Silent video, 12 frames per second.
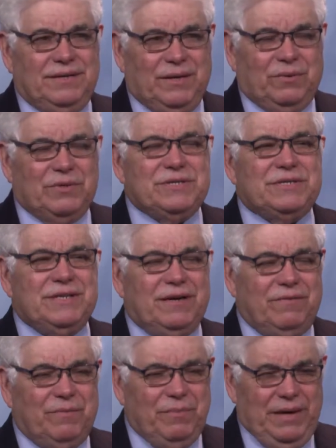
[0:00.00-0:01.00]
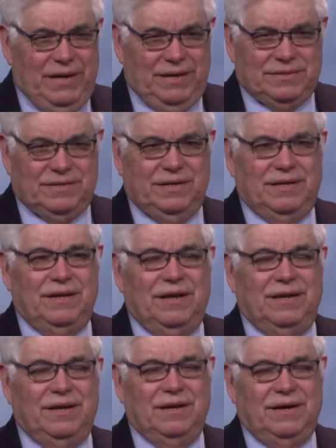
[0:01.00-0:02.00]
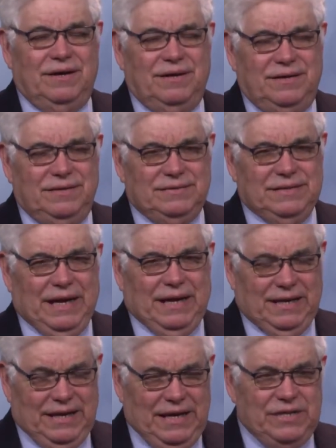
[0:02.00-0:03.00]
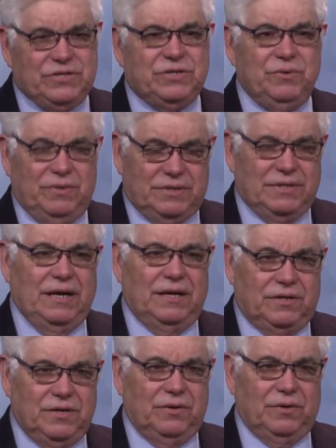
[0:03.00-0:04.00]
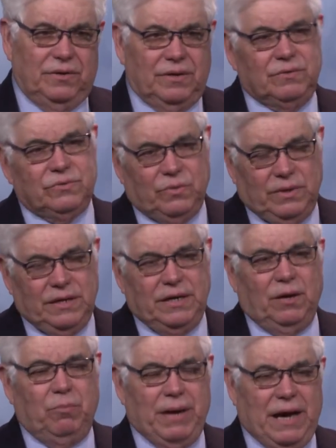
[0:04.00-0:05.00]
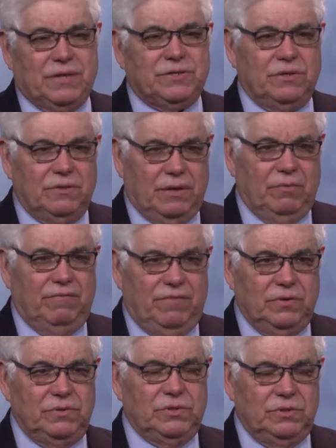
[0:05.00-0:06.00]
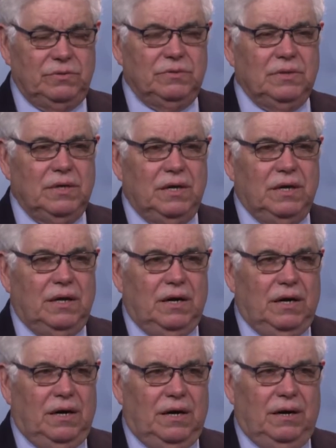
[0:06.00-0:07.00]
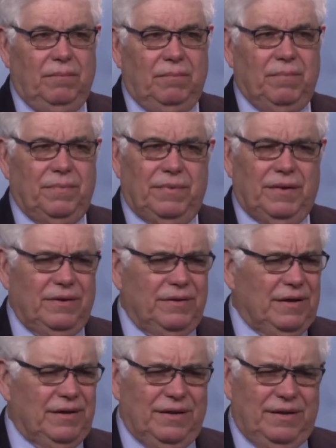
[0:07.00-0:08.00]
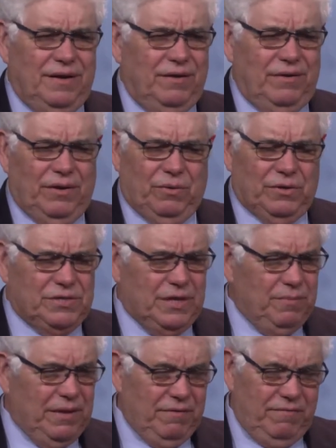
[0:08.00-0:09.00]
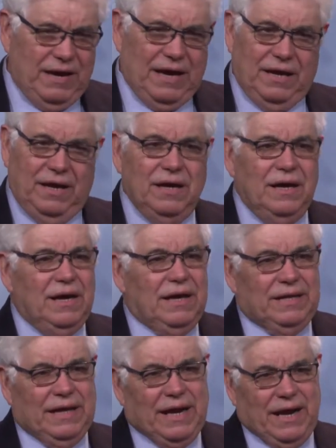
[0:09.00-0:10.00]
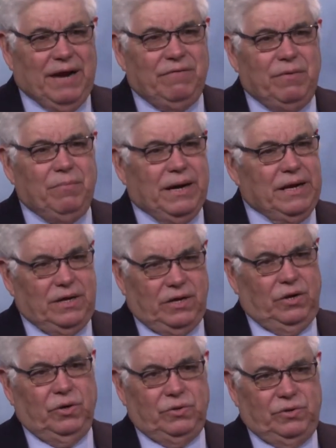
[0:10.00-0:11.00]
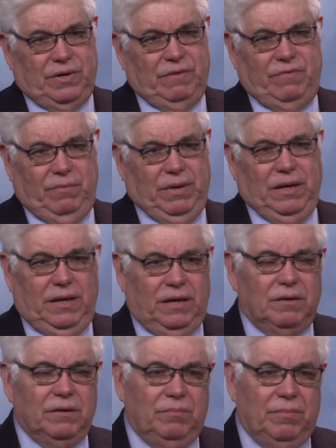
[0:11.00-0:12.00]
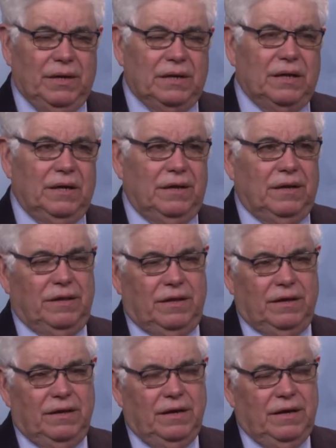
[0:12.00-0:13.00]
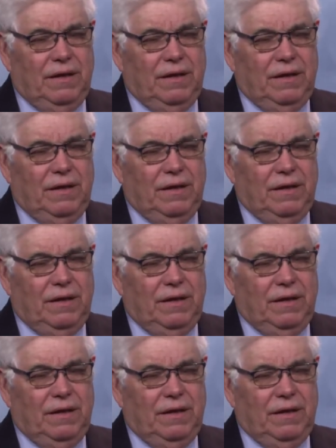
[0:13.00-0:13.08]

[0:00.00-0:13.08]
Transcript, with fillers: there were several meetings, in, in uh, at least two in San Antonio. There was one in El Paso that we flew to. Um, there, there, there, there were some in the valley. Not everybody could go to every meeting, but uh, the, the,